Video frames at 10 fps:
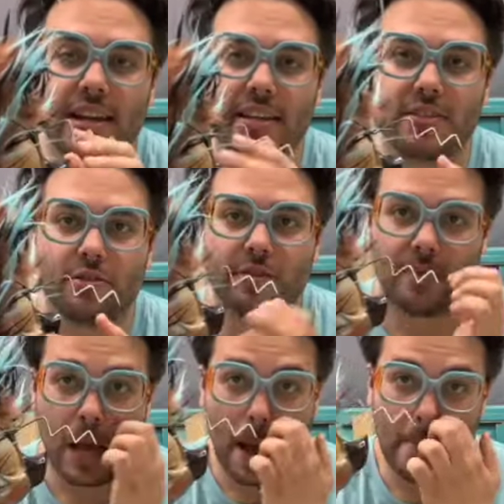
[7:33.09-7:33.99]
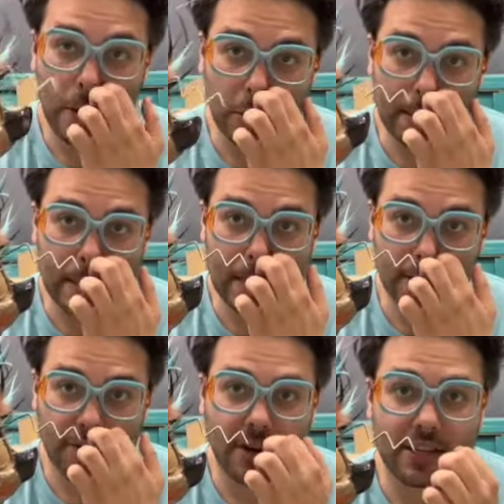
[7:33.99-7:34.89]
and it's sort of molded to
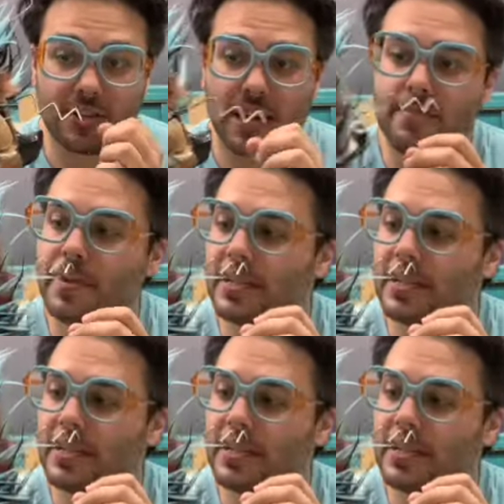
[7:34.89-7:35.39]
the correct shape.